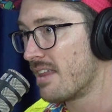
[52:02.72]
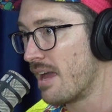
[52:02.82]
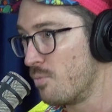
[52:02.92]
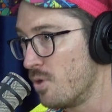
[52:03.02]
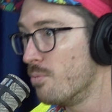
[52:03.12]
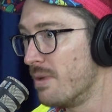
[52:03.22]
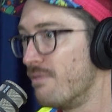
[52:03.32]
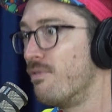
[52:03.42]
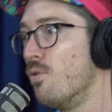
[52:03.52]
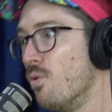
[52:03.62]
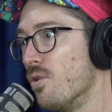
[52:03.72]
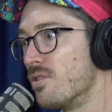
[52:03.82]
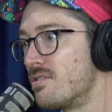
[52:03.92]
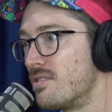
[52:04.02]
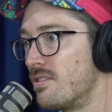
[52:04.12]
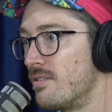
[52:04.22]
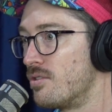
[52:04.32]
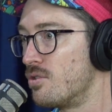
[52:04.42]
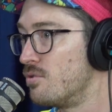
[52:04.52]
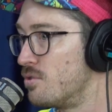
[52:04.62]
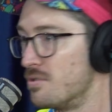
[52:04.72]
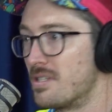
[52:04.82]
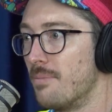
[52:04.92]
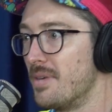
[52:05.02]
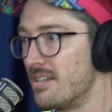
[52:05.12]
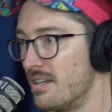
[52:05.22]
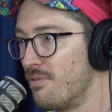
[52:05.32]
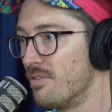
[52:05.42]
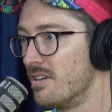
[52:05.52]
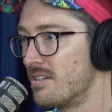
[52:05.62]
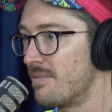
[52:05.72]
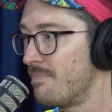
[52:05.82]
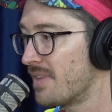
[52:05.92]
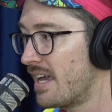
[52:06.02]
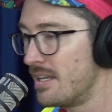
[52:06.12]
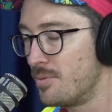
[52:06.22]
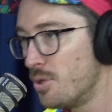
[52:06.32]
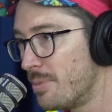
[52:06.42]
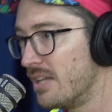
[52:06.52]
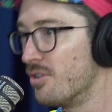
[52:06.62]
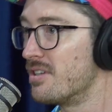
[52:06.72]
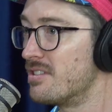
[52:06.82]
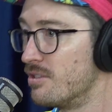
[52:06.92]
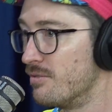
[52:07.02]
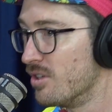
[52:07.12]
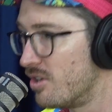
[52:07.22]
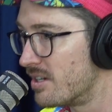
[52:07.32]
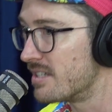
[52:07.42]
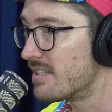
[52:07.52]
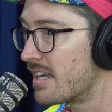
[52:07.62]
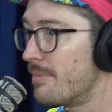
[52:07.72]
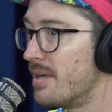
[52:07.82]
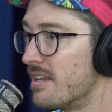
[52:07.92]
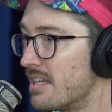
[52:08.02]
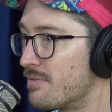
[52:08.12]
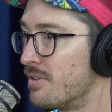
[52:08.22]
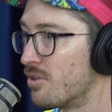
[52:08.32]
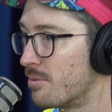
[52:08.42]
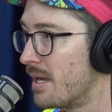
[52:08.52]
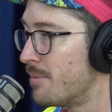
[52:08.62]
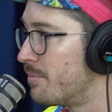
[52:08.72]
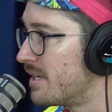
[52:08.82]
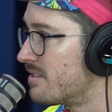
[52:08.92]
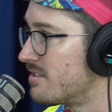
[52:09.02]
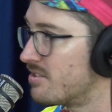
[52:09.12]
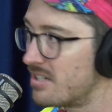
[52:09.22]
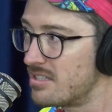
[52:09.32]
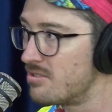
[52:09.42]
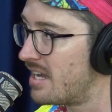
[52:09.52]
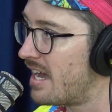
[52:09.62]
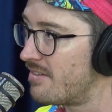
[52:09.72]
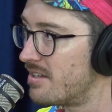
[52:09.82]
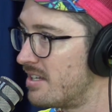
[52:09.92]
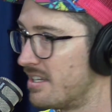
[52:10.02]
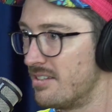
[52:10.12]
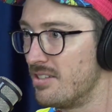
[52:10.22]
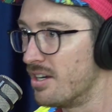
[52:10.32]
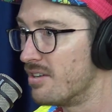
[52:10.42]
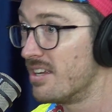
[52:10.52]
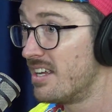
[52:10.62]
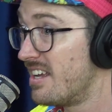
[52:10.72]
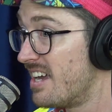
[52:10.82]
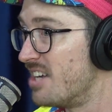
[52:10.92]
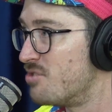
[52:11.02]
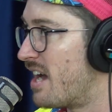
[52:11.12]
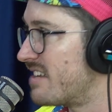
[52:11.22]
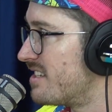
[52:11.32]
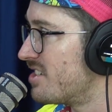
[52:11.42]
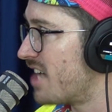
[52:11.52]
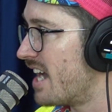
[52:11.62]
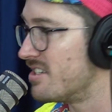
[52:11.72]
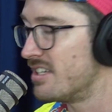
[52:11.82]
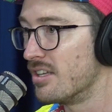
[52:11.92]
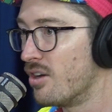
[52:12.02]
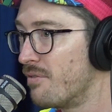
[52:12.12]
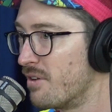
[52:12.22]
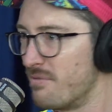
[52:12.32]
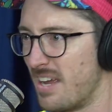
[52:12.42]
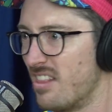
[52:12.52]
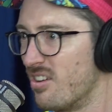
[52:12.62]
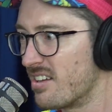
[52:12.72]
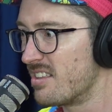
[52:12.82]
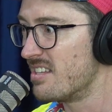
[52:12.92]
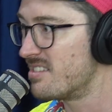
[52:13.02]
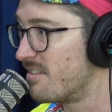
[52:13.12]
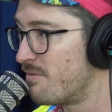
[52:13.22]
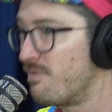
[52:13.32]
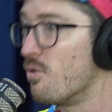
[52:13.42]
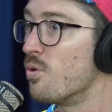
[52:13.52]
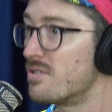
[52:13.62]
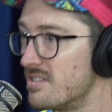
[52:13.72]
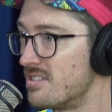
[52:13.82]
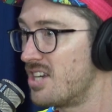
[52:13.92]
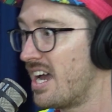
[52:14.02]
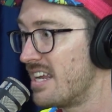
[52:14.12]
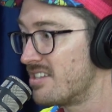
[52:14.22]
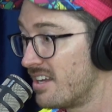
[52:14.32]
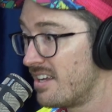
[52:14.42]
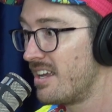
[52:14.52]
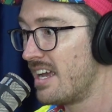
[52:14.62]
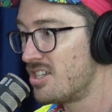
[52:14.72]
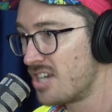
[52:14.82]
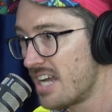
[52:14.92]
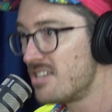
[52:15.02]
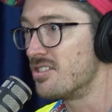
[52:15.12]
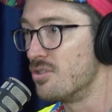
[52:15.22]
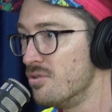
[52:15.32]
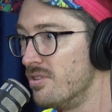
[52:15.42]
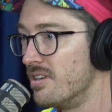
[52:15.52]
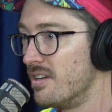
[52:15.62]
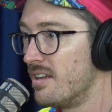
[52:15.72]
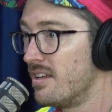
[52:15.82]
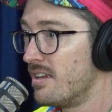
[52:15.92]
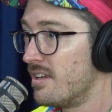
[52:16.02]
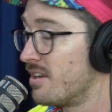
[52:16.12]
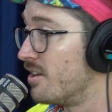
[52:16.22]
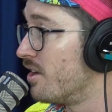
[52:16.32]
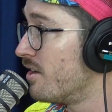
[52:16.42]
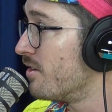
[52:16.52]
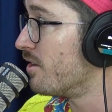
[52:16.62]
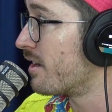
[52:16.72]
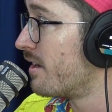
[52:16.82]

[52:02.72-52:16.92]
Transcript: they will be forced to do something different, and there will be a lot of silver linings that come out of this for a lot of people, because it's not until you have a drastic change in your life, an event like this that forces change, and change is good. You know, like,